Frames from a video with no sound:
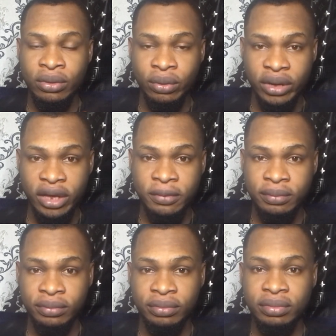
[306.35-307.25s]
okay
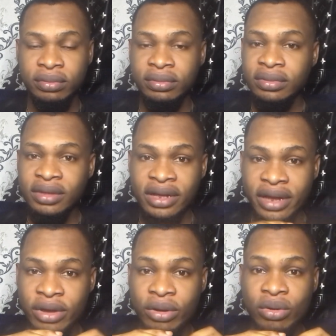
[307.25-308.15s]

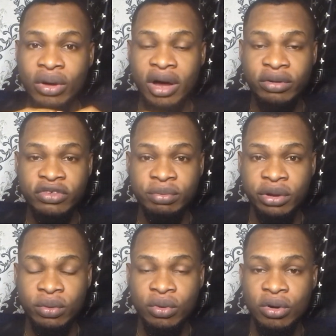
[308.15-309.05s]
that you don't know how this
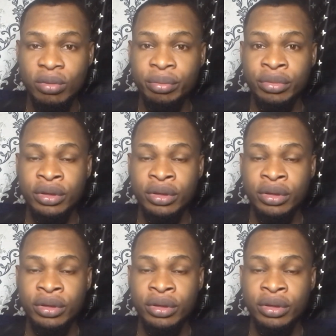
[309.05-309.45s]
money will come